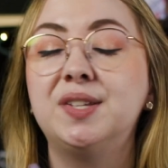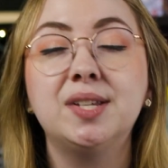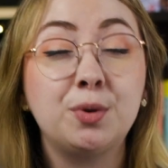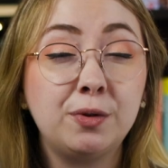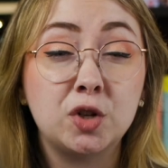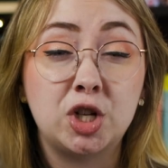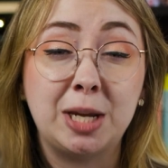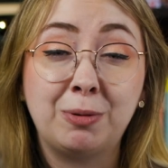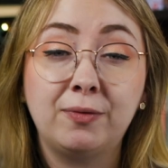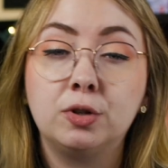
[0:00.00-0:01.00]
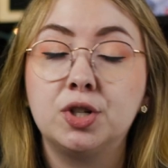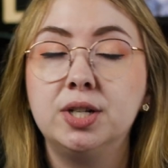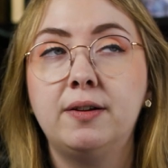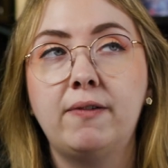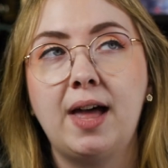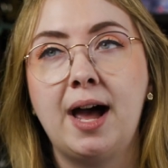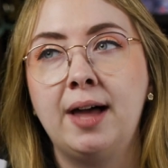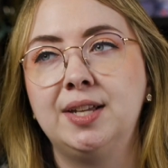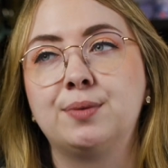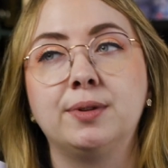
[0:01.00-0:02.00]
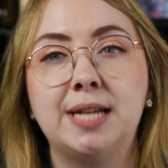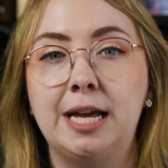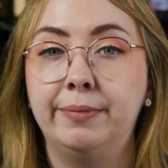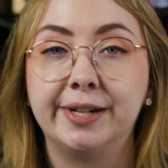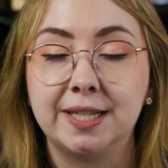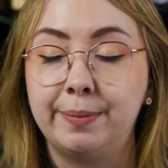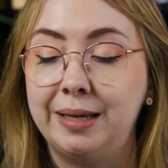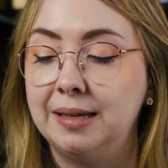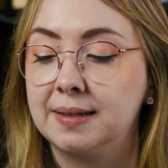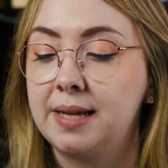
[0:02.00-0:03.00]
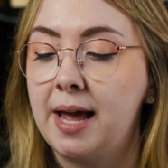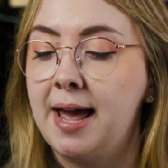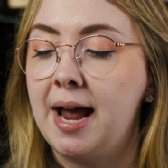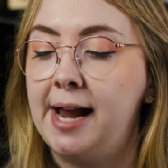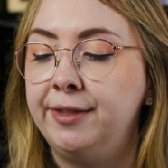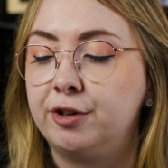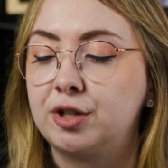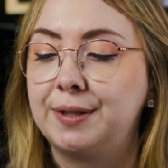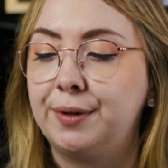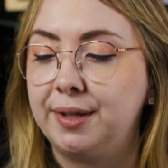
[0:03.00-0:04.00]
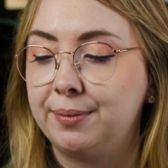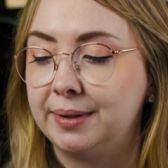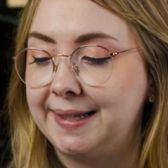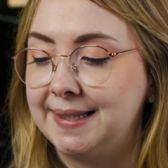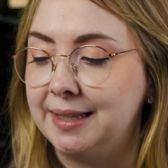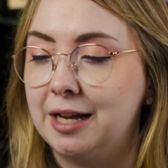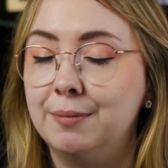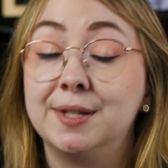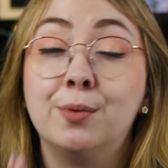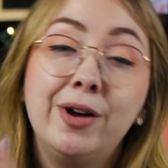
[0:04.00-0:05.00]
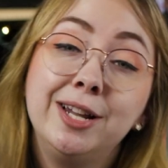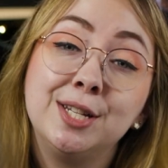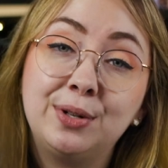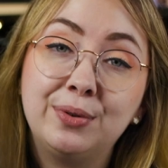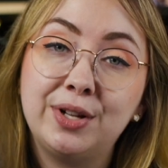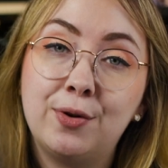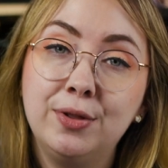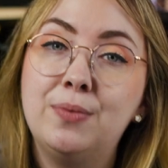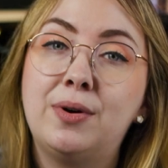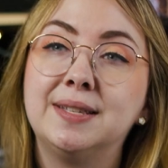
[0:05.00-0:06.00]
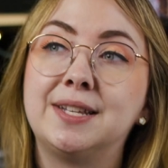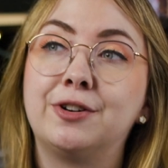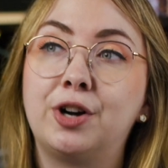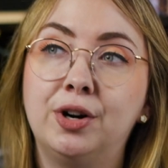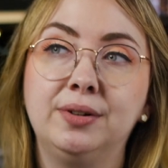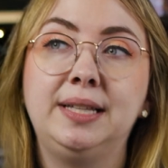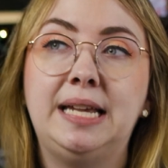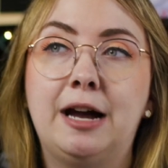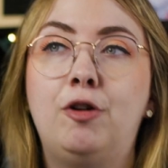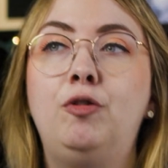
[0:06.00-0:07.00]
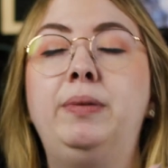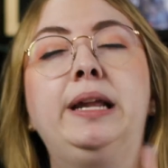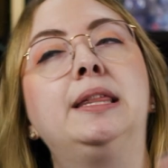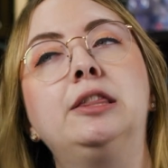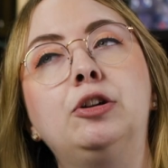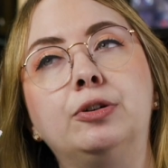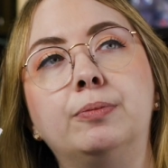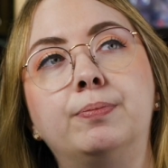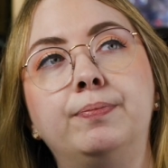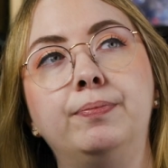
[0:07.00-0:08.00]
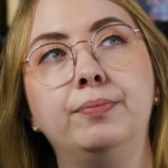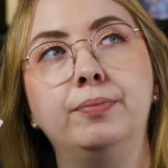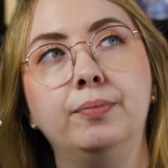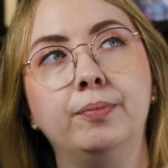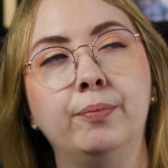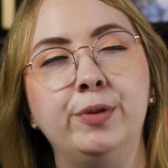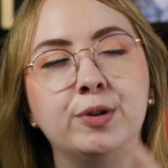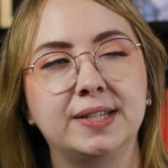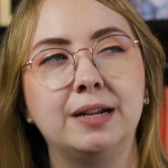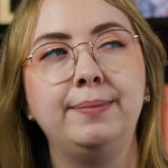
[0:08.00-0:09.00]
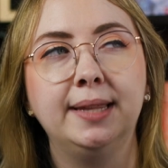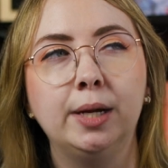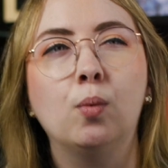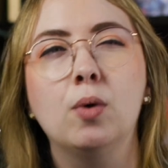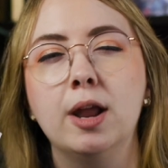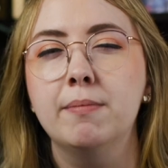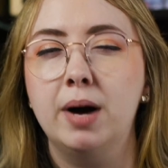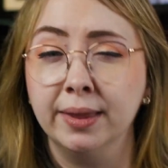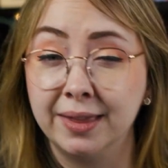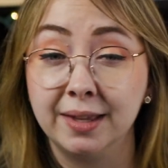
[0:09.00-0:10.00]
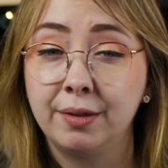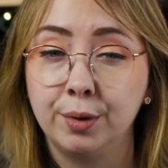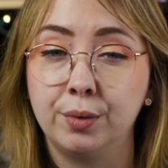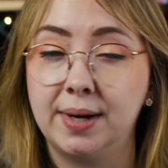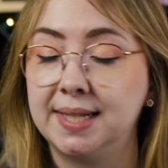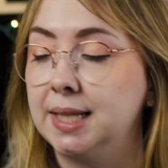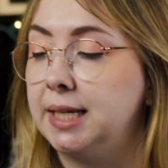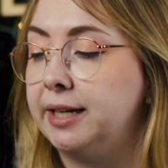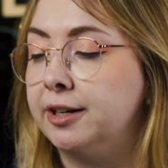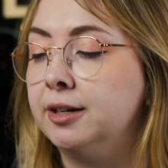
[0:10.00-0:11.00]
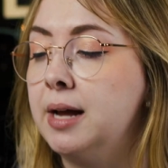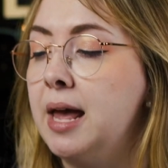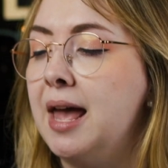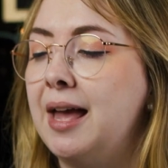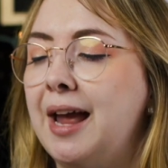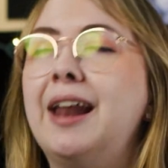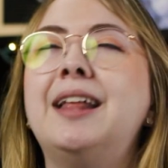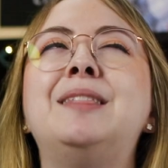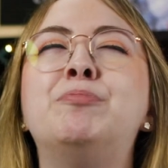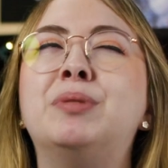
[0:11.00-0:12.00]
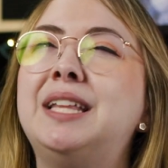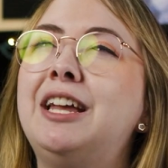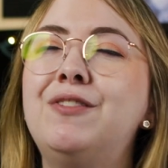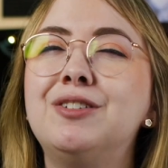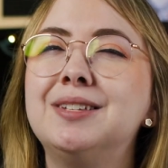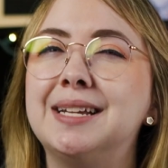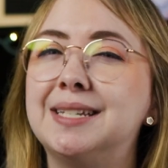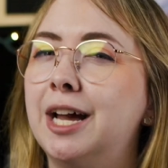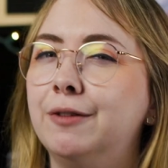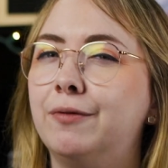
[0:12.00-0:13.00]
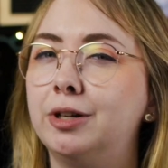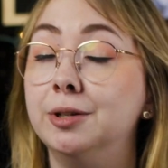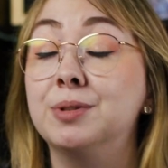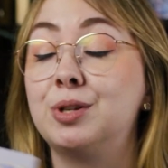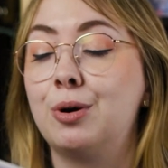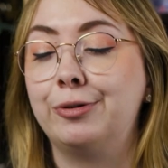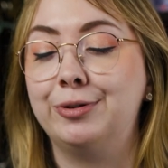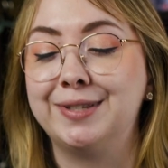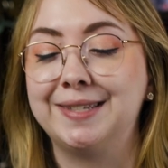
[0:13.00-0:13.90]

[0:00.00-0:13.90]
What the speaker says: This is sort of a cheaper version of that. These were $10 a piece, and they're slowly releasing them. So 1 and 2 are the only ones that are currently out, but I think there's gonna be like 1 a month through the rest of the year, and I believe there's like 10 volumes total.